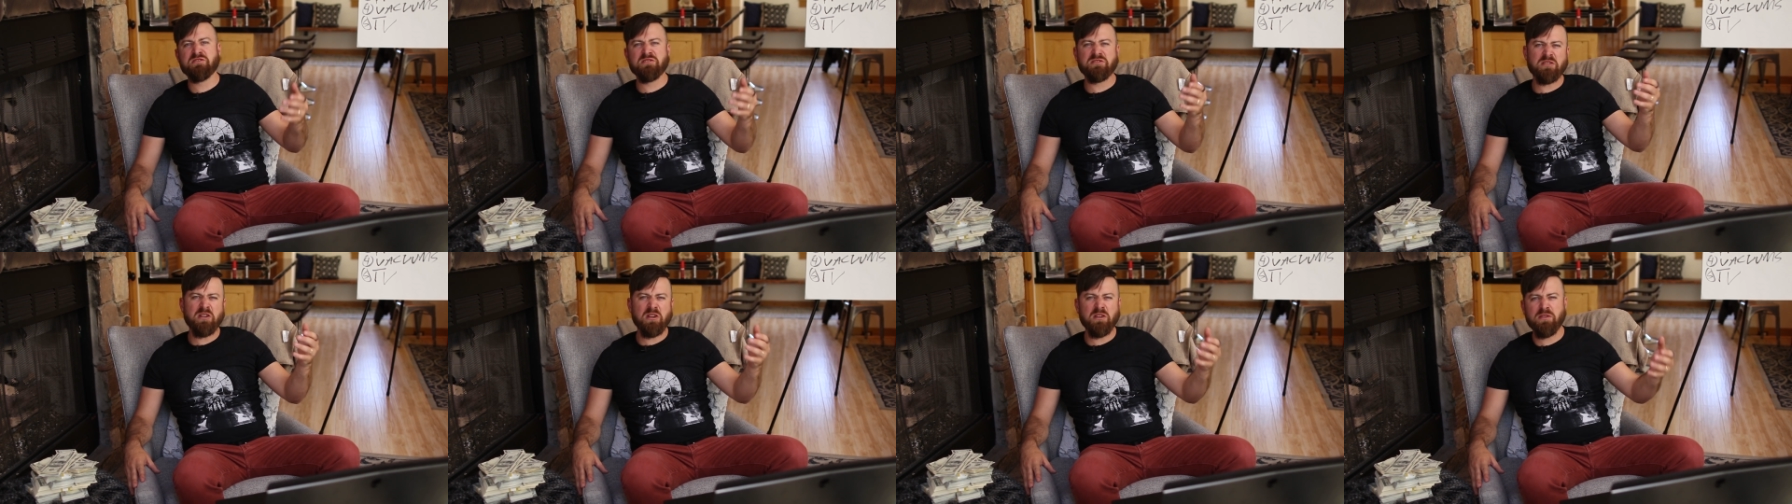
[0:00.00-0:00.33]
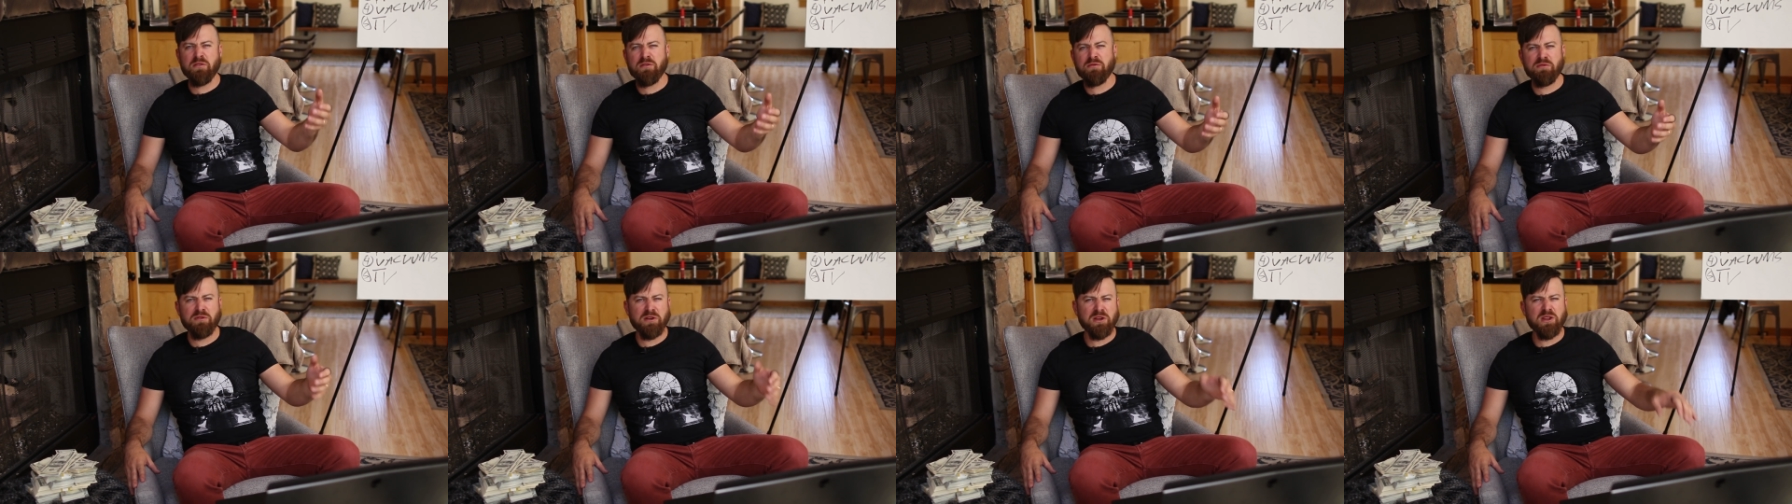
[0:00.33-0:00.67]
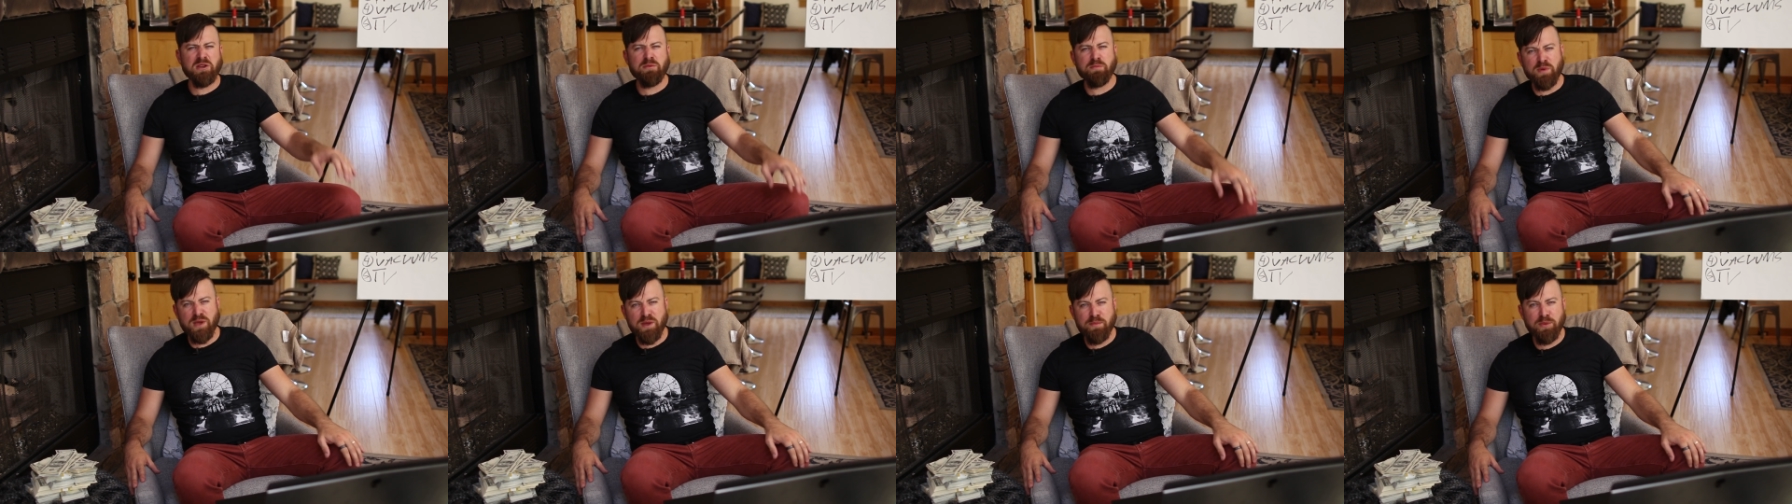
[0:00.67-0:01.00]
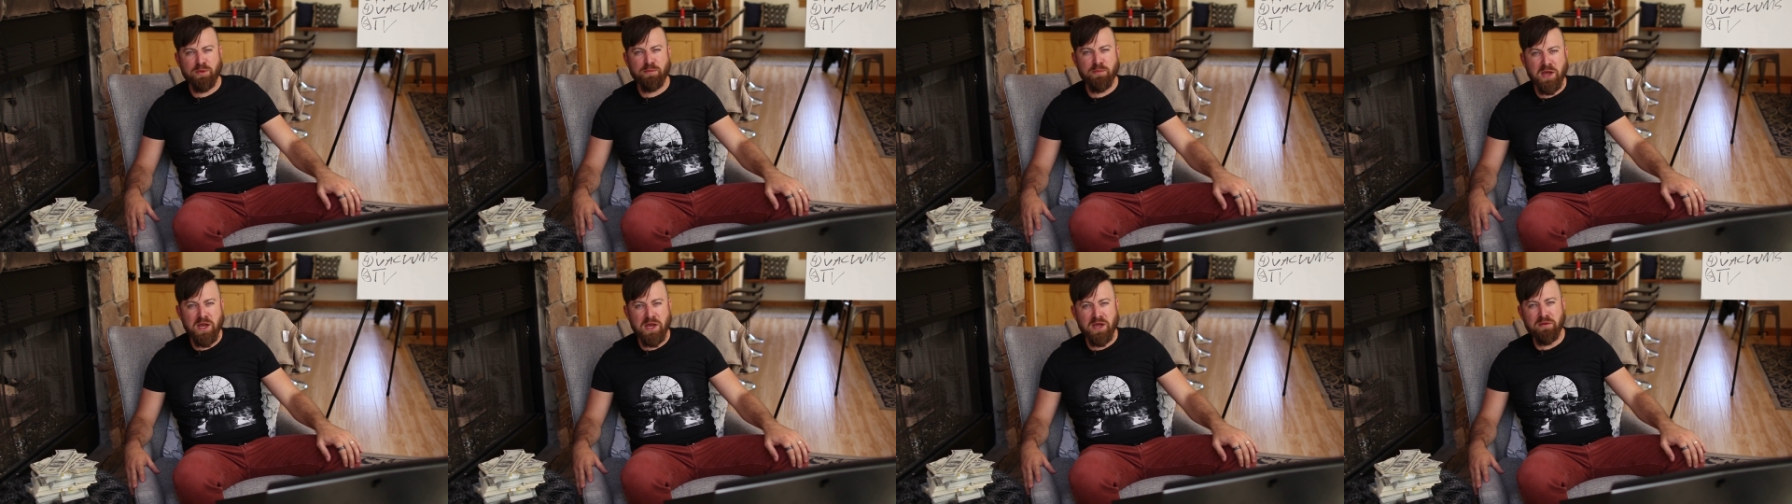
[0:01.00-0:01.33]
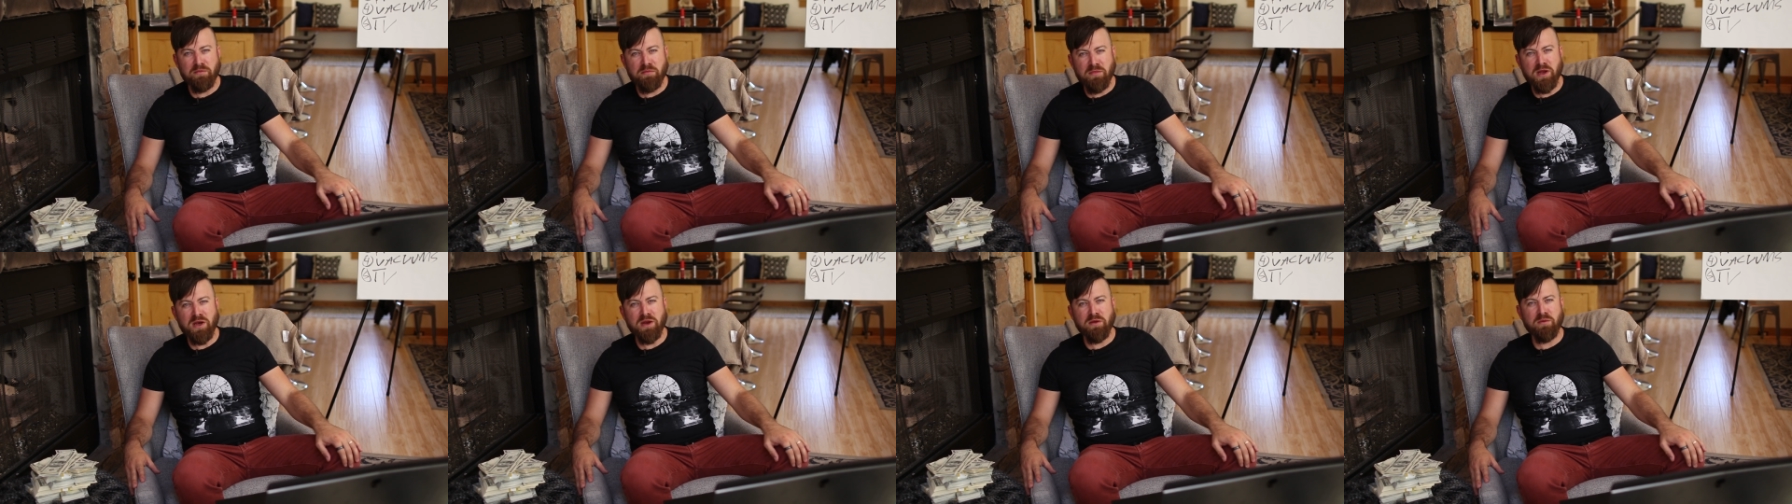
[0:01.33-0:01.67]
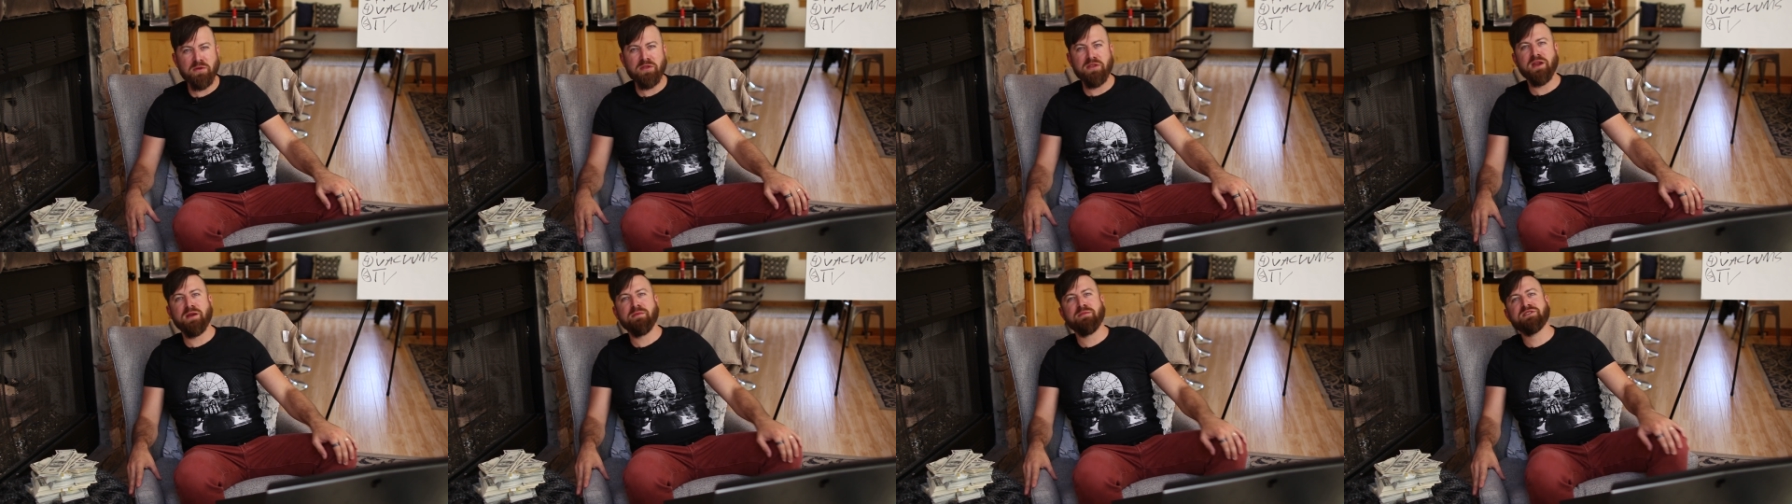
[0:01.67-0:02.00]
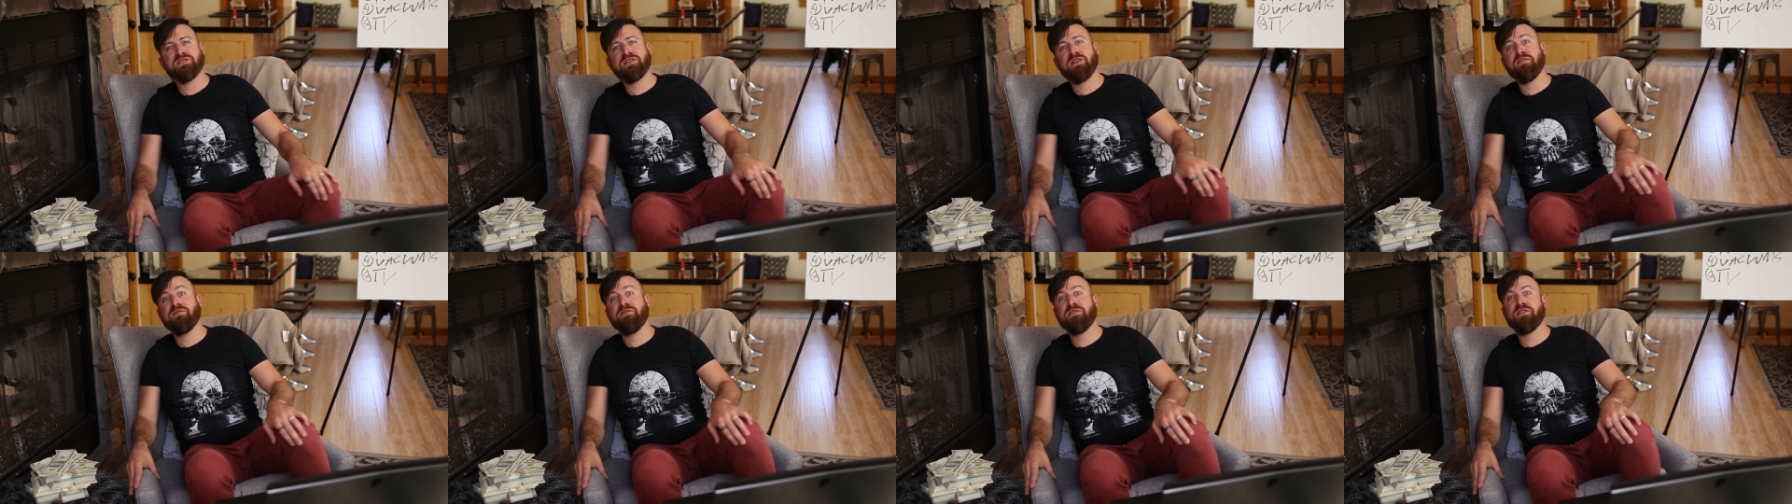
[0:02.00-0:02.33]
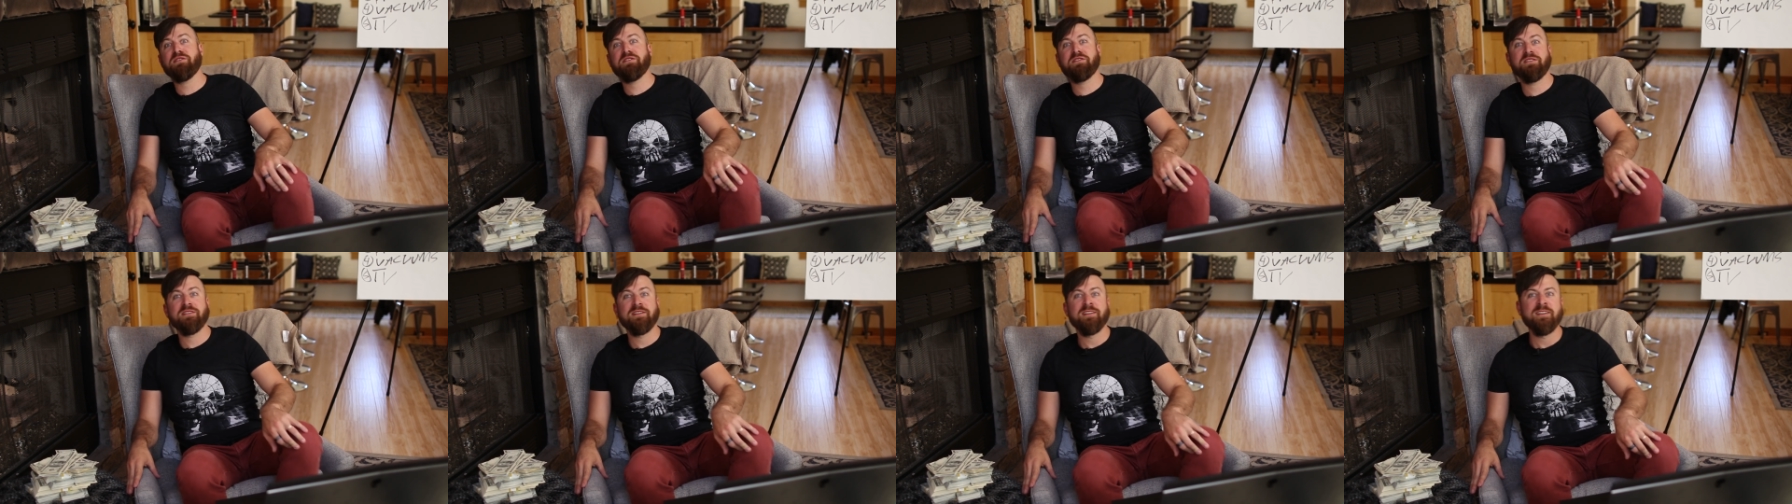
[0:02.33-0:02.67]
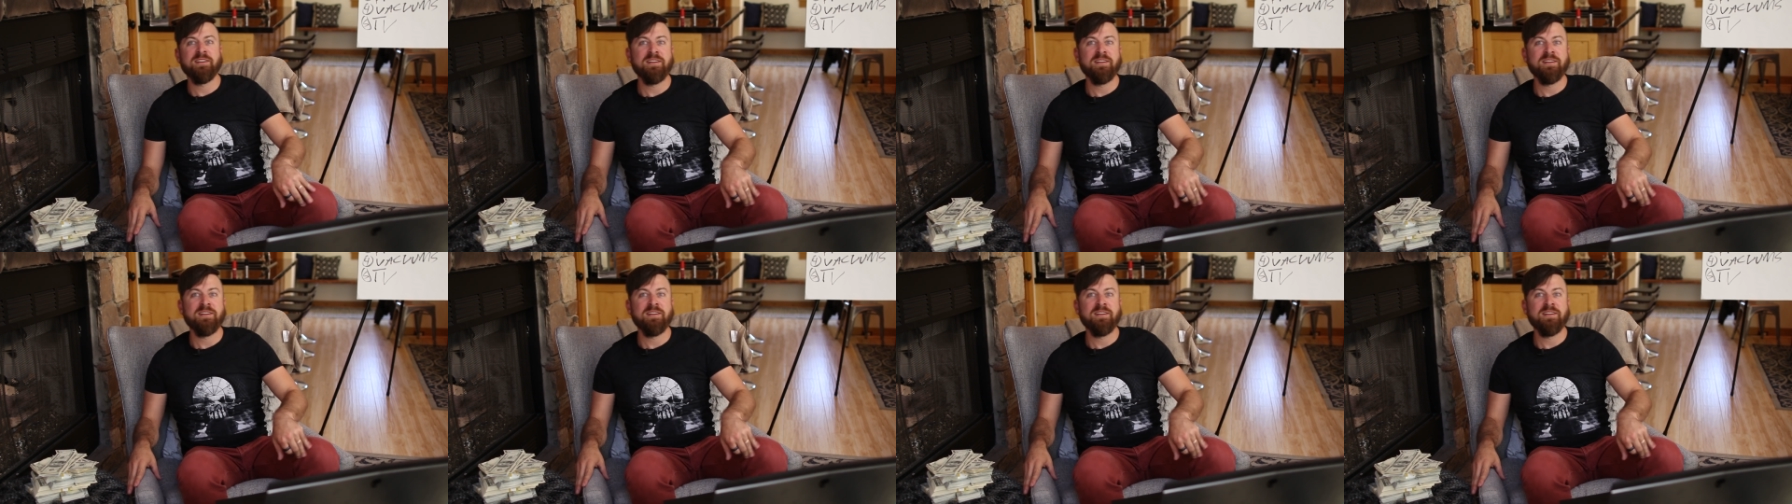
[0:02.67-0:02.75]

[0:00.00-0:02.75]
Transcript: are there really people making money with Amazon affiliate?